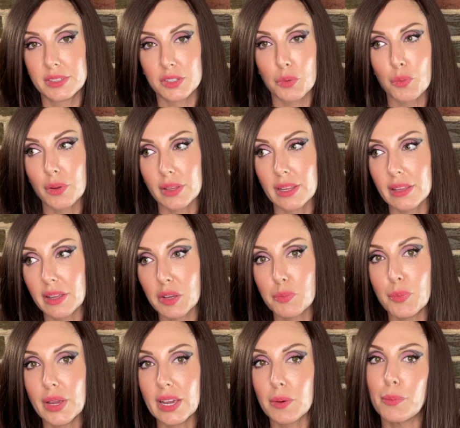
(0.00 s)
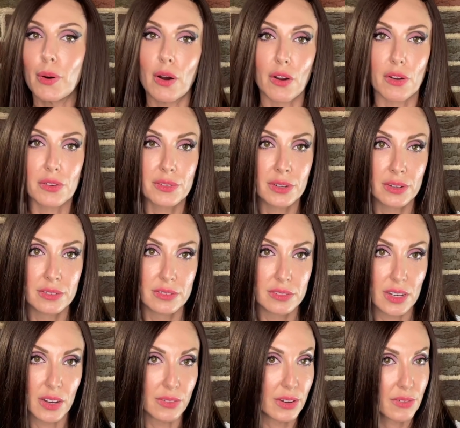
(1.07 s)
to really like be a part
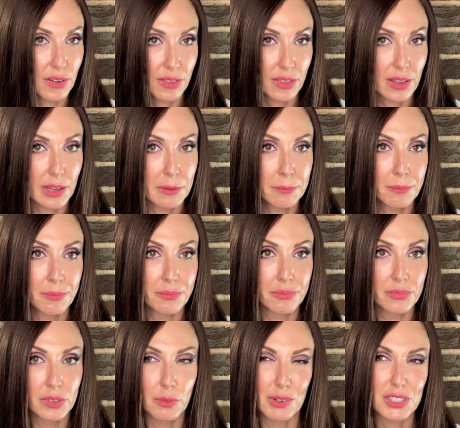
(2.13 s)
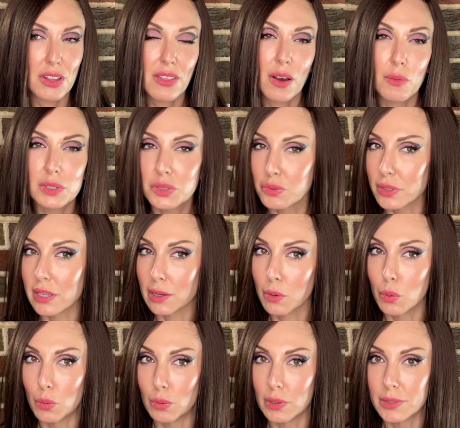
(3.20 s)
of everything, which I thought was really
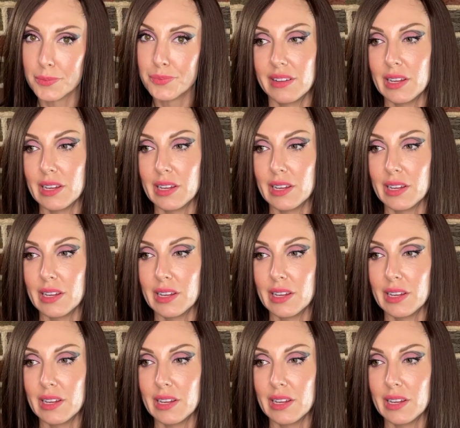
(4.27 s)
cool.